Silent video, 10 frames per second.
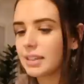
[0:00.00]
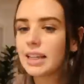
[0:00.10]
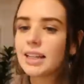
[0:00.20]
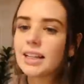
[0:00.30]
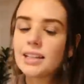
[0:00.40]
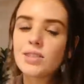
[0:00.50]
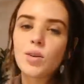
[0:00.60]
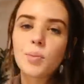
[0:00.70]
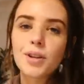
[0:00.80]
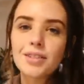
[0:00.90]
It is
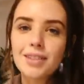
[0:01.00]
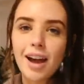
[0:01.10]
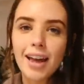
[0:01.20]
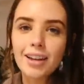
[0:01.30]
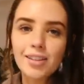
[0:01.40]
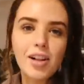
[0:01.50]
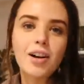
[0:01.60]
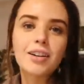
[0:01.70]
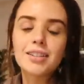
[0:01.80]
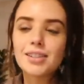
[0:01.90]
almost 9
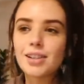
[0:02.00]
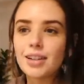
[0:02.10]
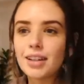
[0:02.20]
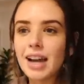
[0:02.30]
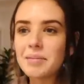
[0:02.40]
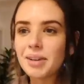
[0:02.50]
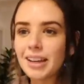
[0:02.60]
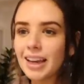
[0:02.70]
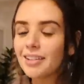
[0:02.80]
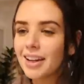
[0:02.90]
o'clock, so I'm gonna
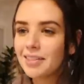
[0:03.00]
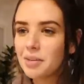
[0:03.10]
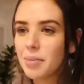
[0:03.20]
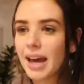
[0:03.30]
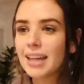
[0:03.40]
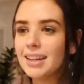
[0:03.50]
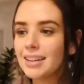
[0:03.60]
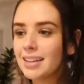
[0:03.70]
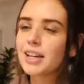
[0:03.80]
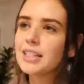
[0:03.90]
get ready for bed.
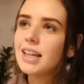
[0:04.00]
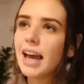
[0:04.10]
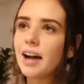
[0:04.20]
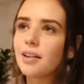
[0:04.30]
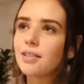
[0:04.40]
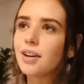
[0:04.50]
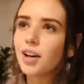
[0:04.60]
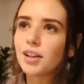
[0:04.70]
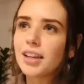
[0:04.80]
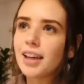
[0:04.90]
It's crazy how
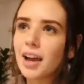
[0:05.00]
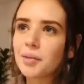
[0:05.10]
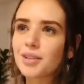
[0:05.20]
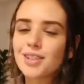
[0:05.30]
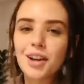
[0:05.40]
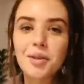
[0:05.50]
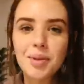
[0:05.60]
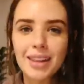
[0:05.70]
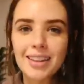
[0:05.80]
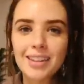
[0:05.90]
early I want to go to
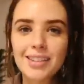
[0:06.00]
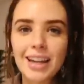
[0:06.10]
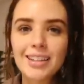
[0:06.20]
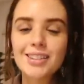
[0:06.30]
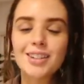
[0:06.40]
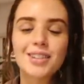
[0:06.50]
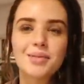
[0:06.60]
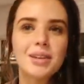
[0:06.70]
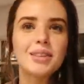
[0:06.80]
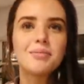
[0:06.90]
bed these days, just
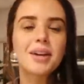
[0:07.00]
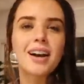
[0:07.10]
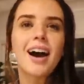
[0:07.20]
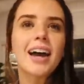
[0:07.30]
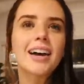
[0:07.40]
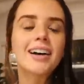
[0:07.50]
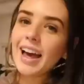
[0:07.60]
with Micaiah.